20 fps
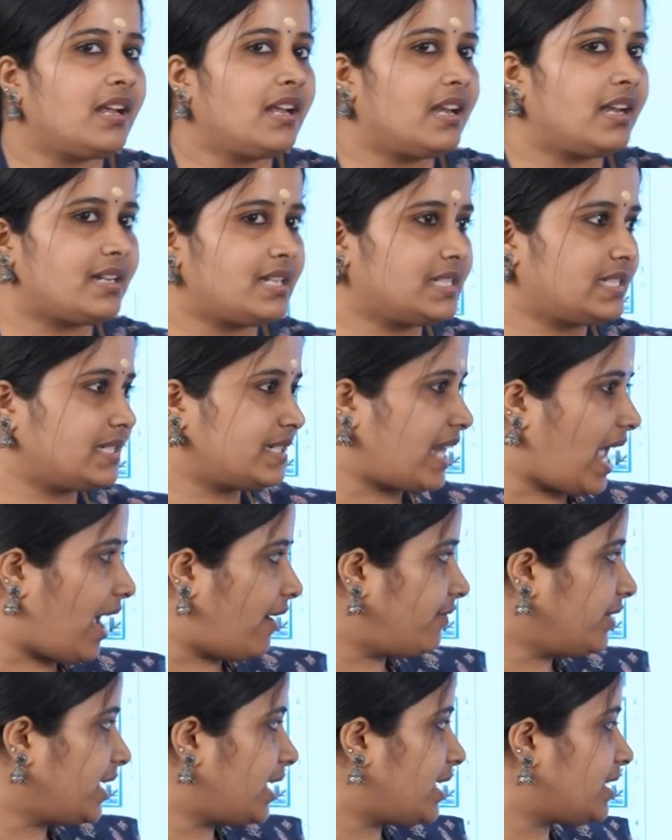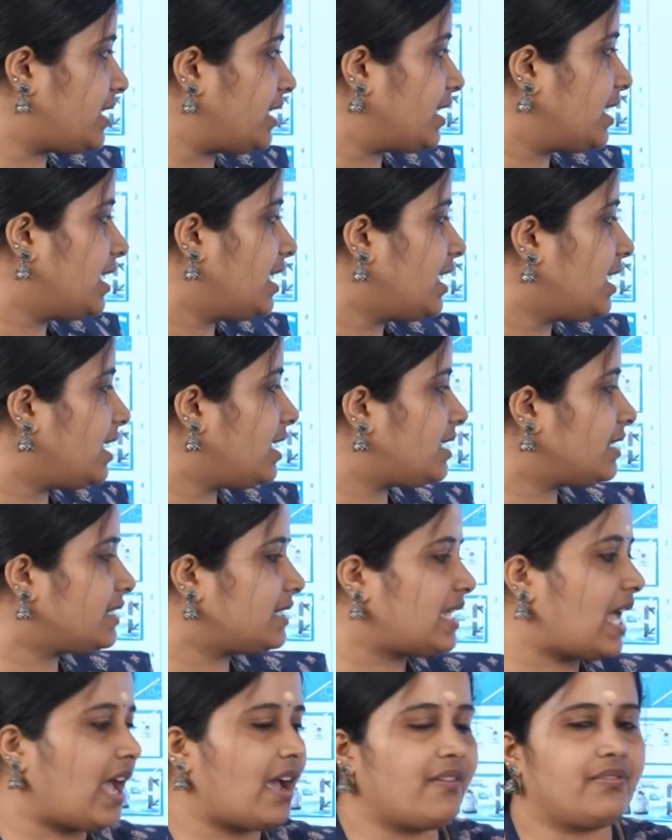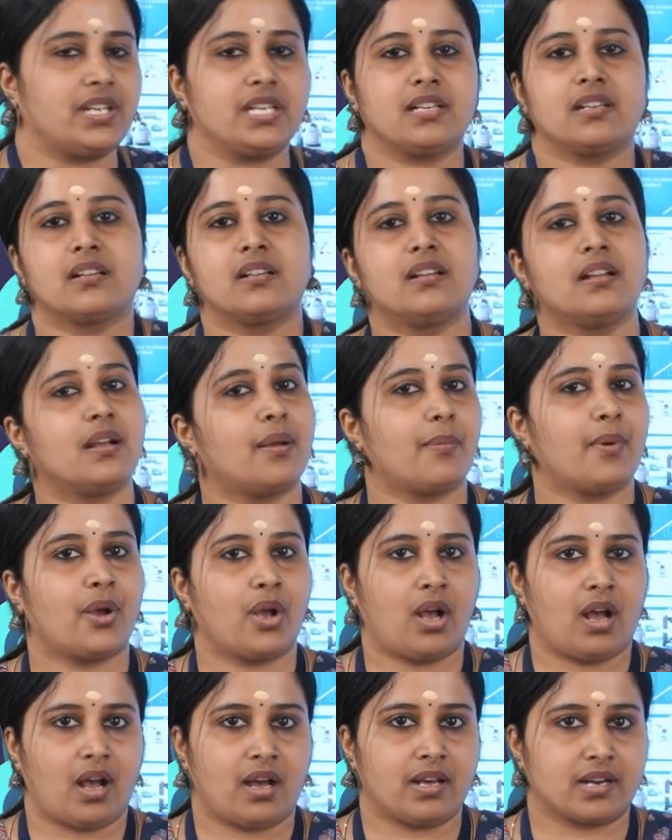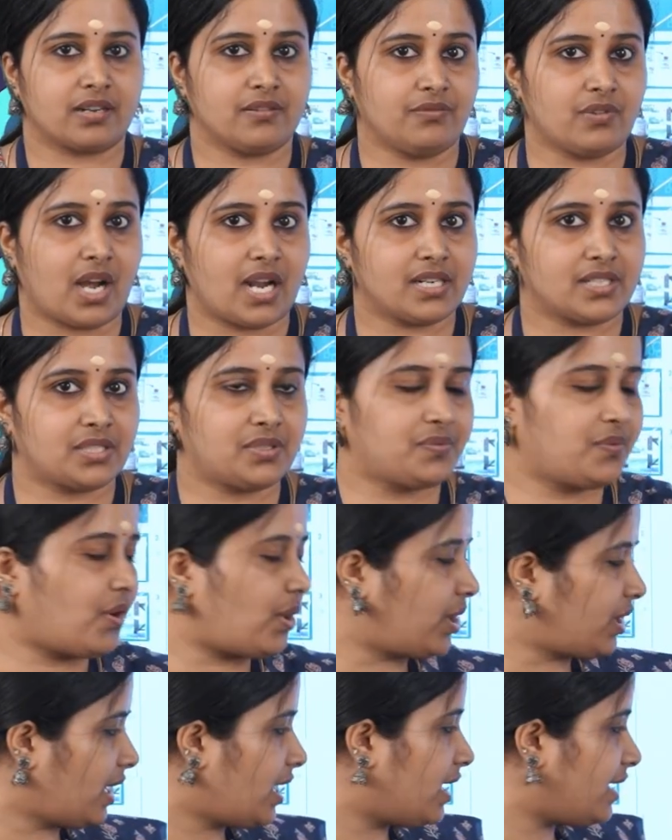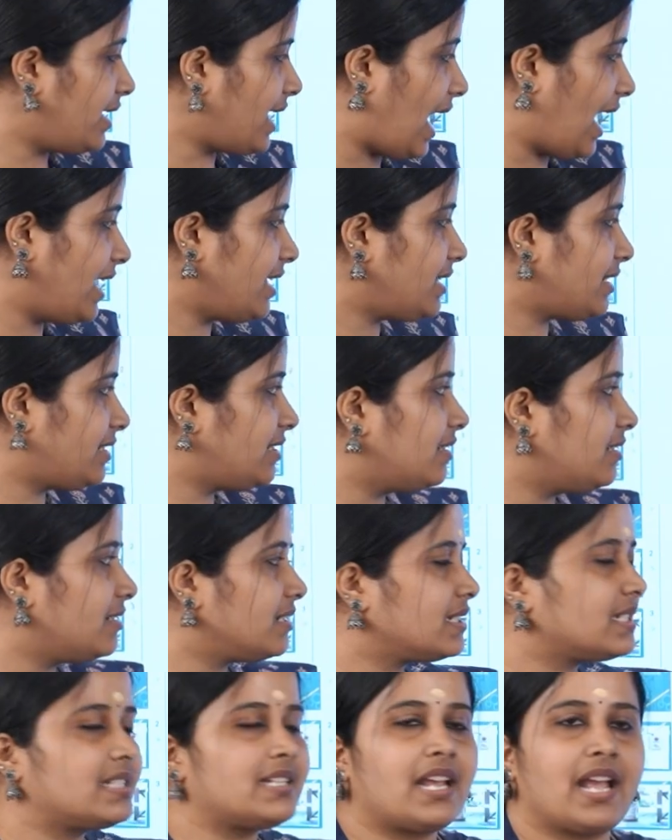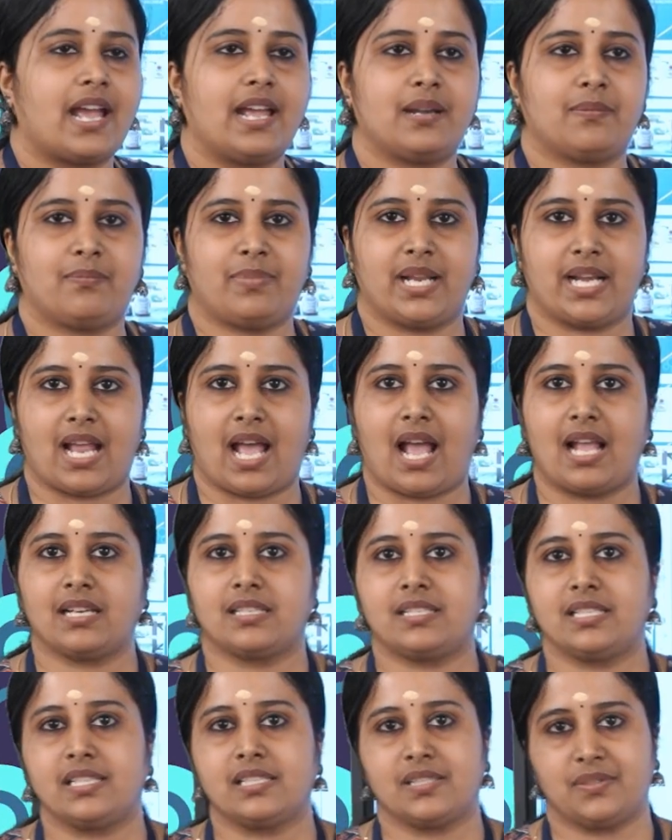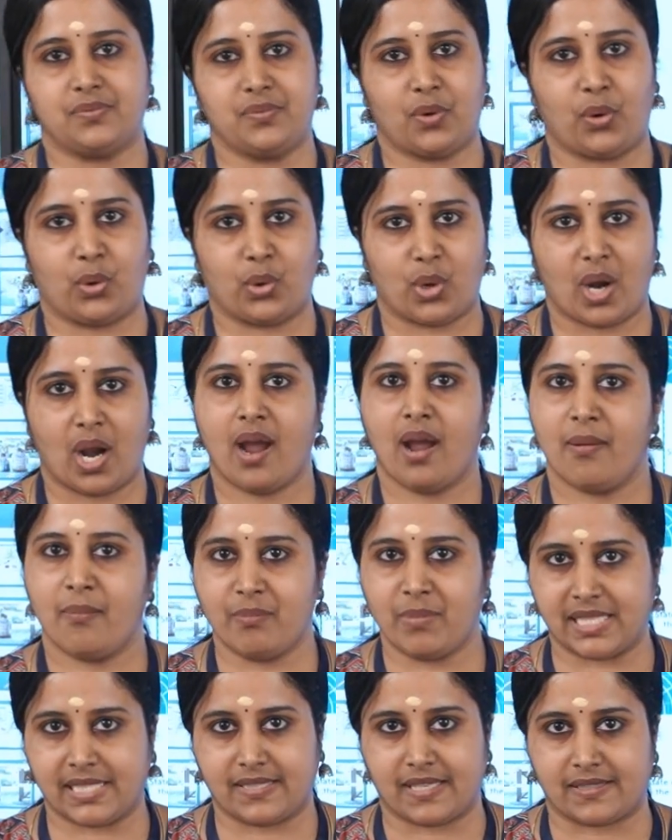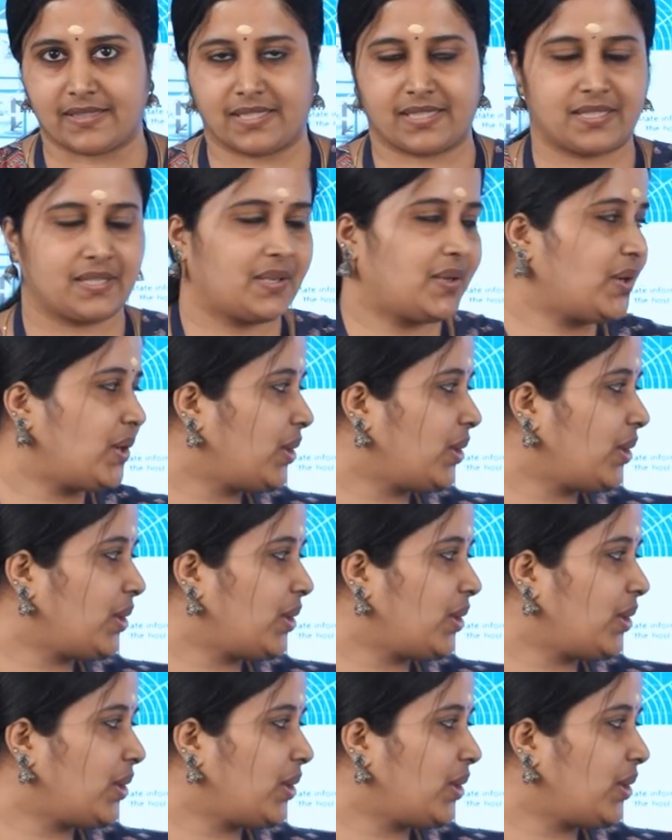it is navigating, it is having rewards for nice turns and penalties for misses.